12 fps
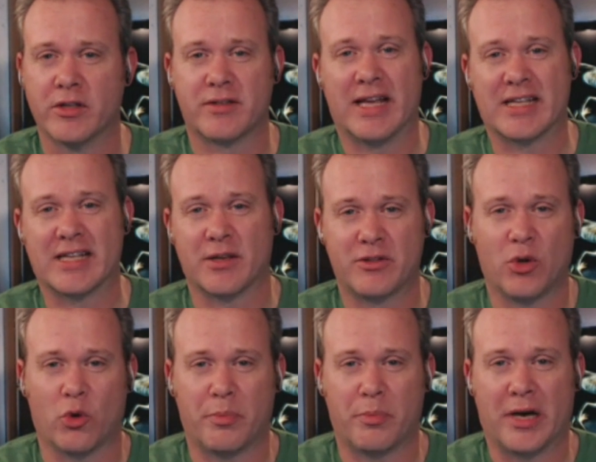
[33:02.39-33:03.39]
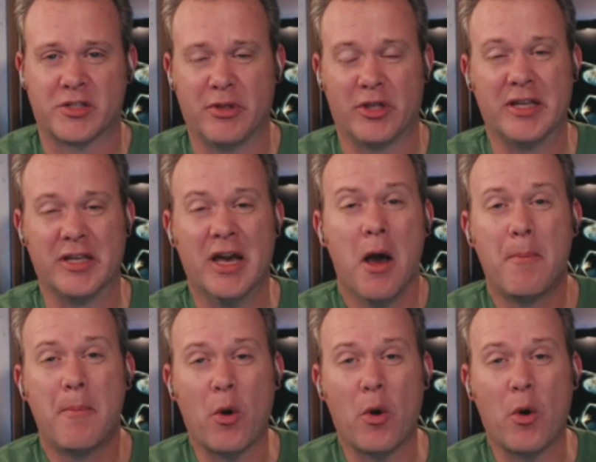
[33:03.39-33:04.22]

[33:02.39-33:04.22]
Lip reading: that's a total possibility. But with